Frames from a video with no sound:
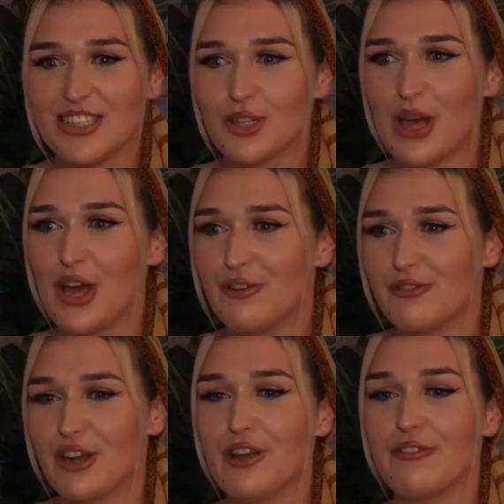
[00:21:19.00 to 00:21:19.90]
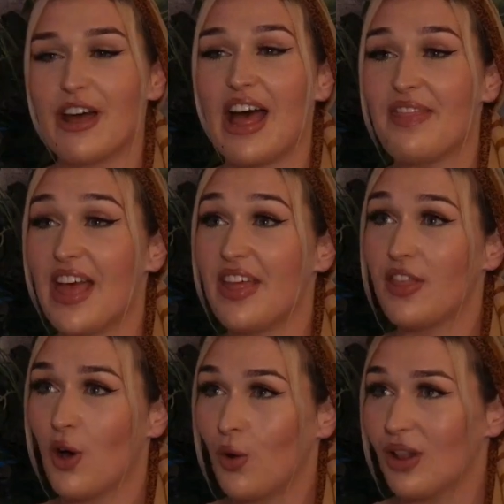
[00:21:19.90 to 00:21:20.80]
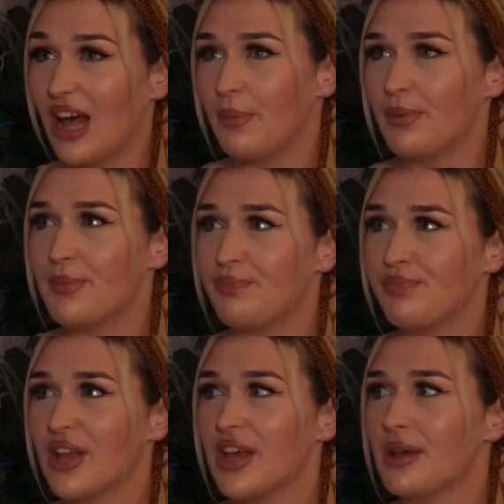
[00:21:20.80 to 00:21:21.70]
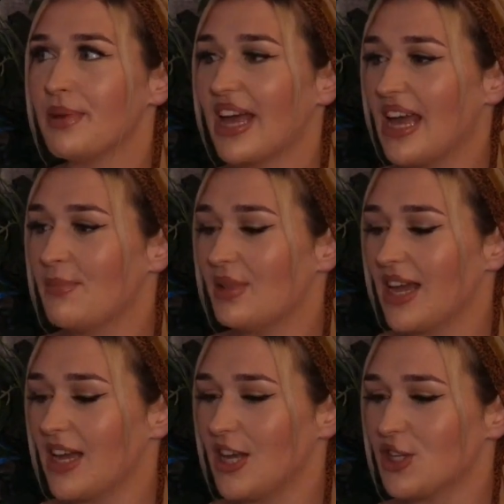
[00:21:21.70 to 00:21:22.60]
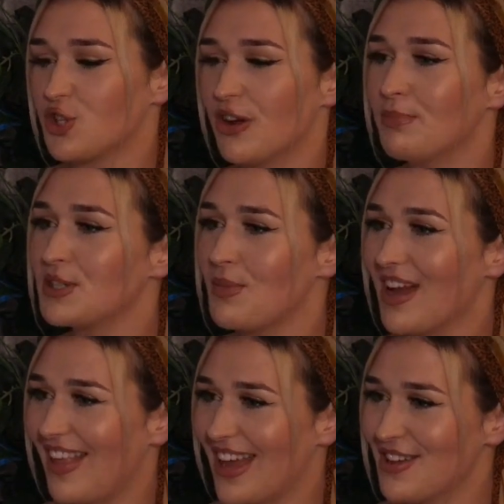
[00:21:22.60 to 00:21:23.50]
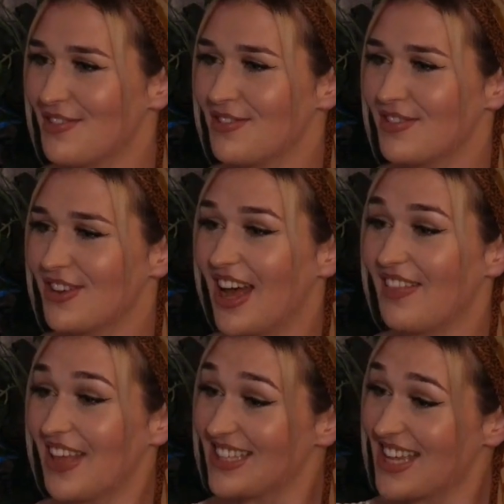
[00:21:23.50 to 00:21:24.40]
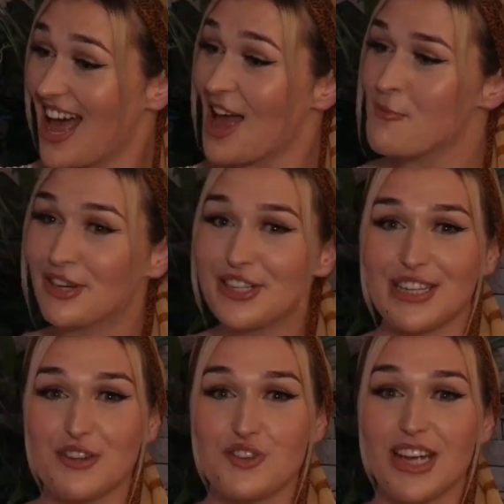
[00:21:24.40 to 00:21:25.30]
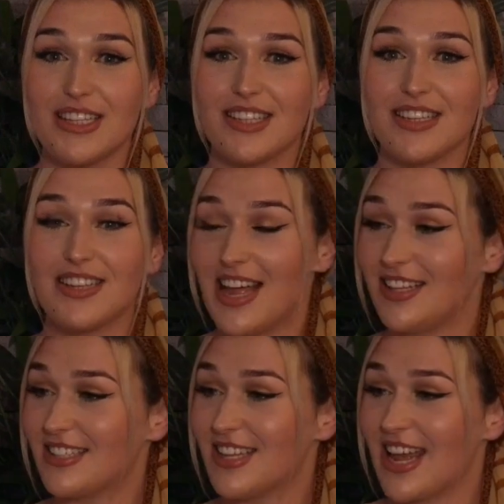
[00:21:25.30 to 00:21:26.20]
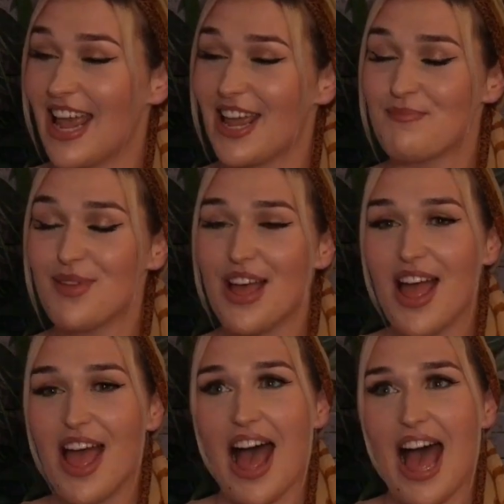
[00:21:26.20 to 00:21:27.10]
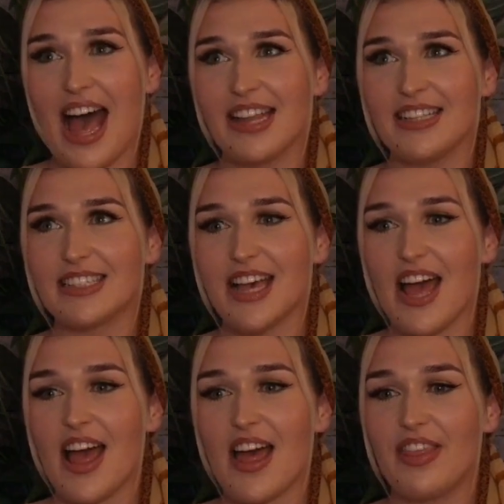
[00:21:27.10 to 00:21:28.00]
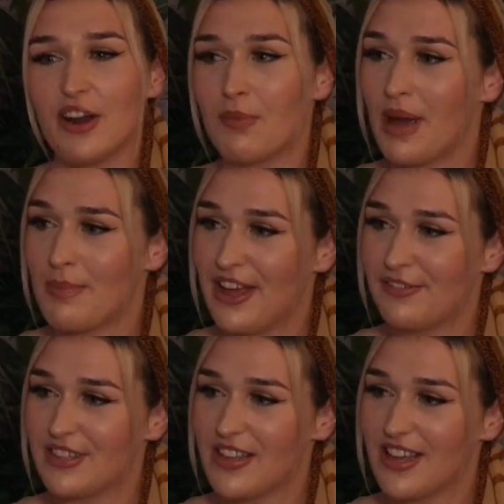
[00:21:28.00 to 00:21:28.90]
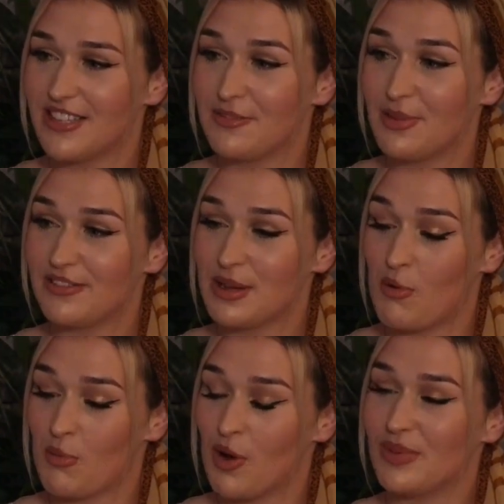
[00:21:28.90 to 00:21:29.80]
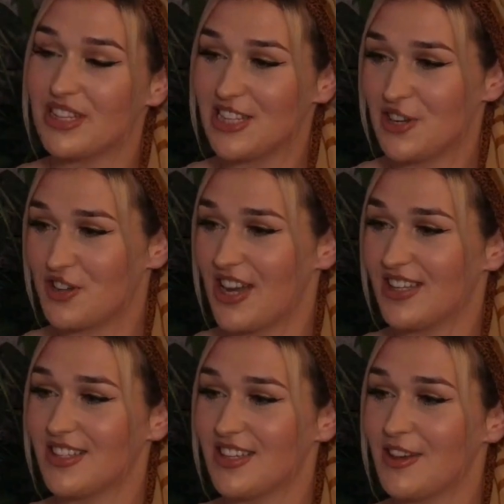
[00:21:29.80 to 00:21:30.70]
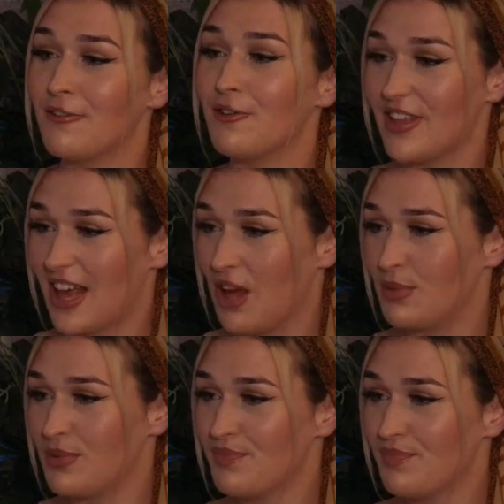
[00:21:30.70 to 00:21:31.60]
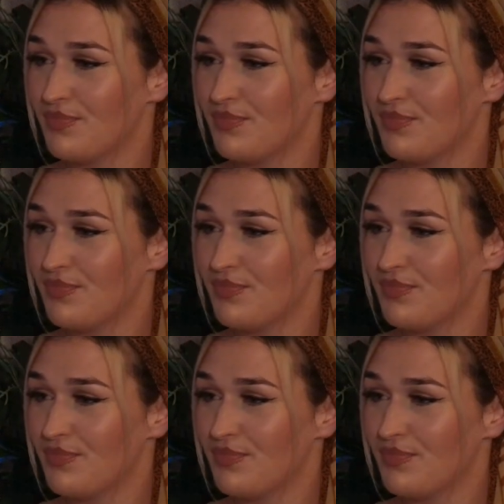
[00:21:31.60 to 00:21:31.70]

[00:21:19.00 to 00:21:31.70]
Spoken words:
listen to it over and over. And then the whole album became like a script to my life at that time, which is interesting, hence the name. And then on my birthday, 13th birthday, Mum got me the t-shirt for the album.